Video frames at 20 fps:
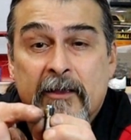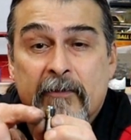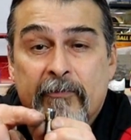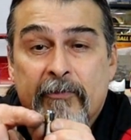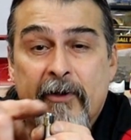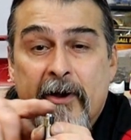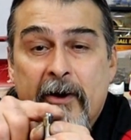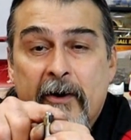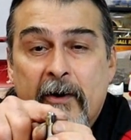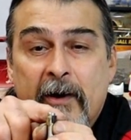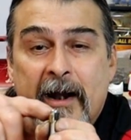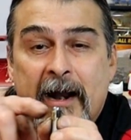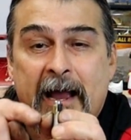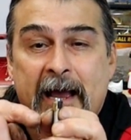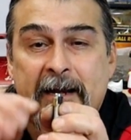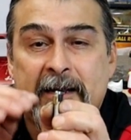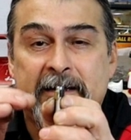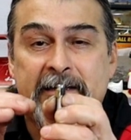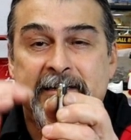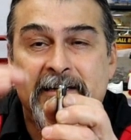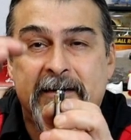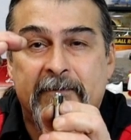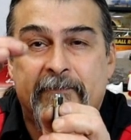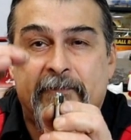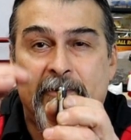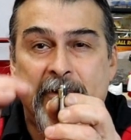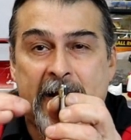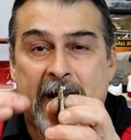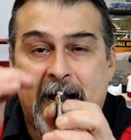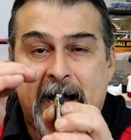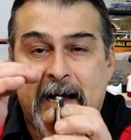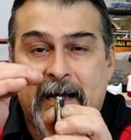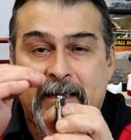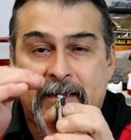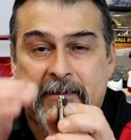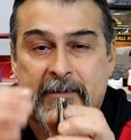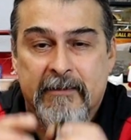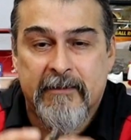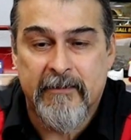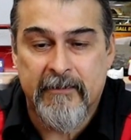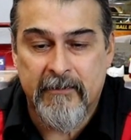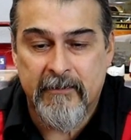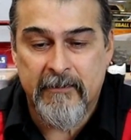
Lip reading: they're at a different height.